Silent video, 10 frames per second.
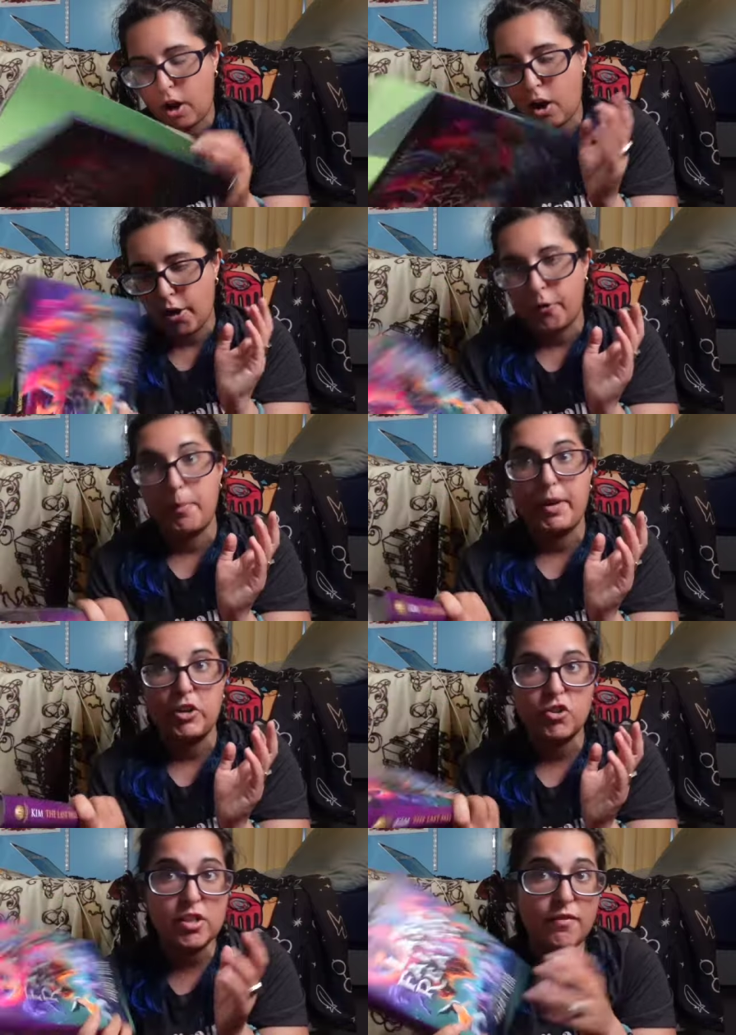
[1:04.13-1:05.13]
hundred
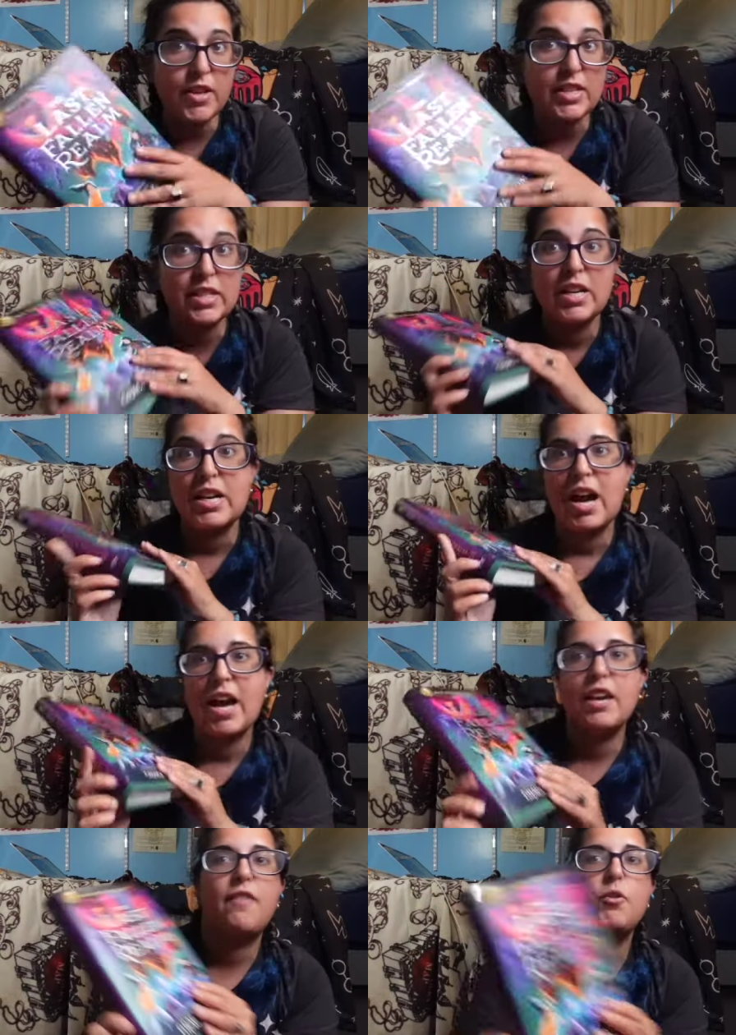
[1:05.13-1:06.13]
pages of this
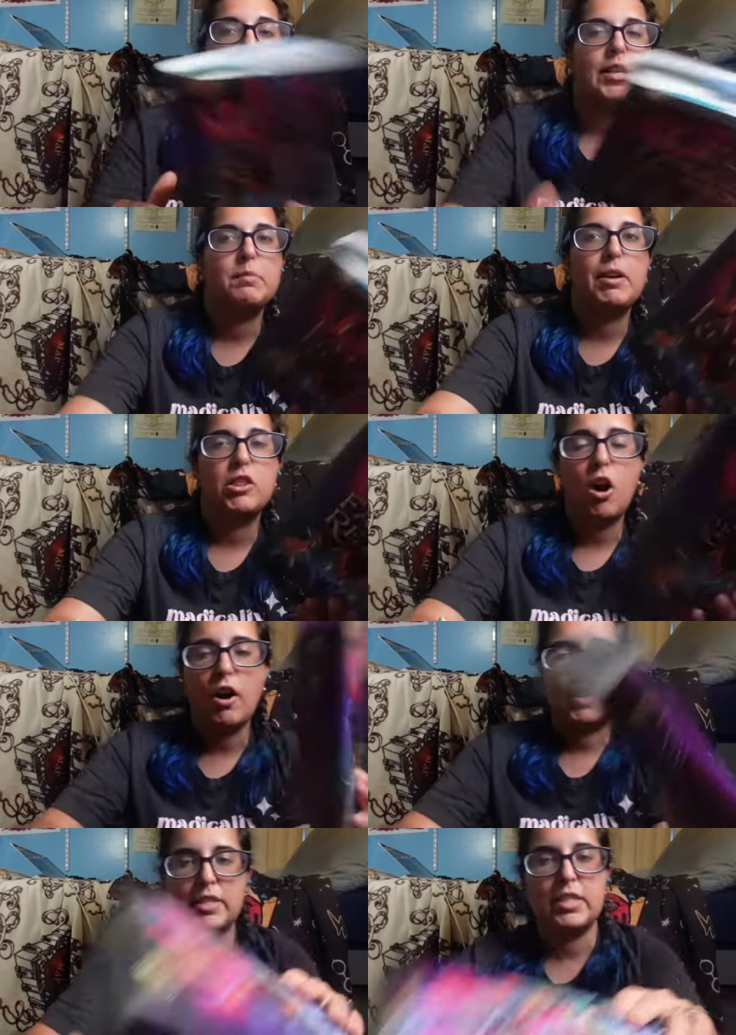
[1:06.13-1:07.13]
and give you guys my
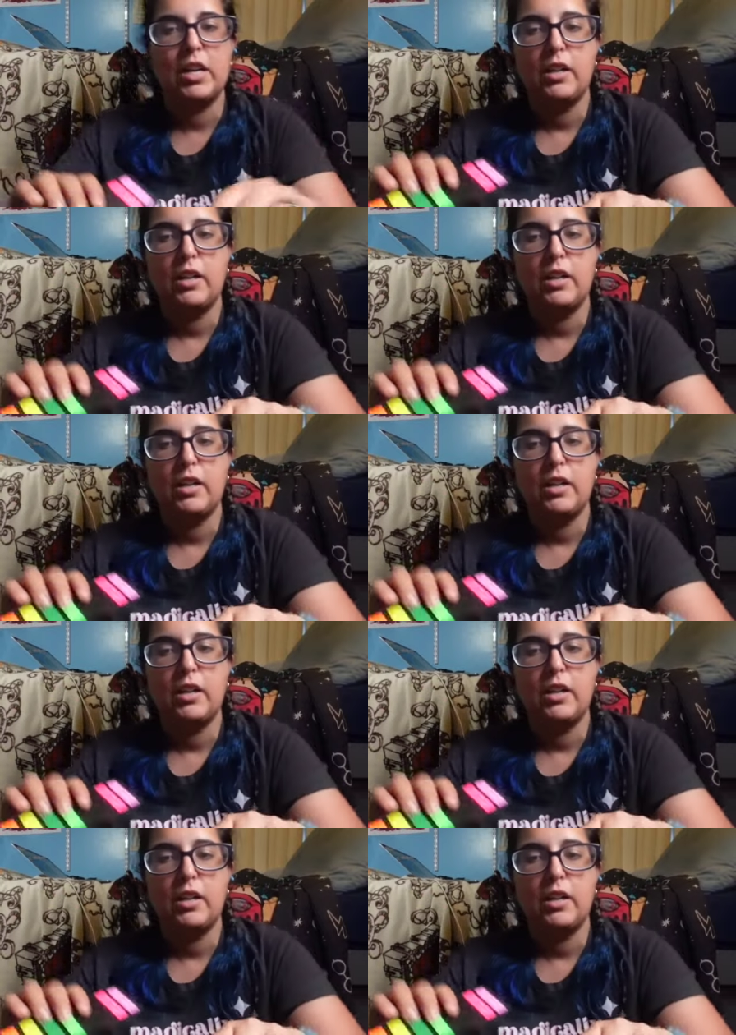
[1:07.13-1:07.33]
thoughts.